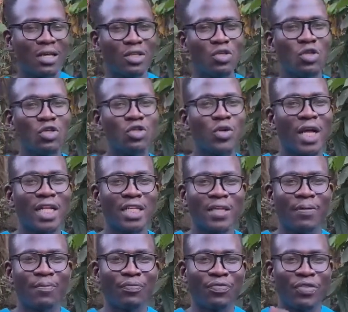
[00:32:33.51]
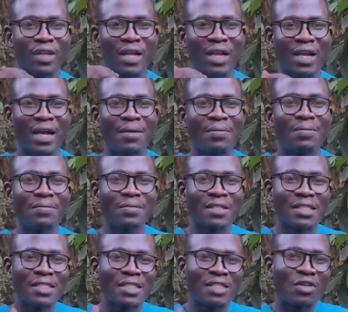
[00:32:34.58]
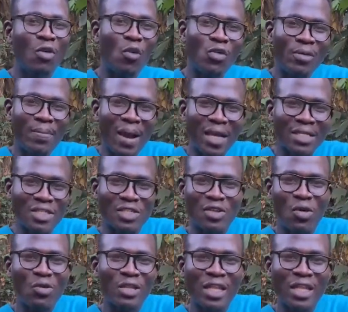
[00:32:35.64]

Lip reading: usually come slowly by slowly.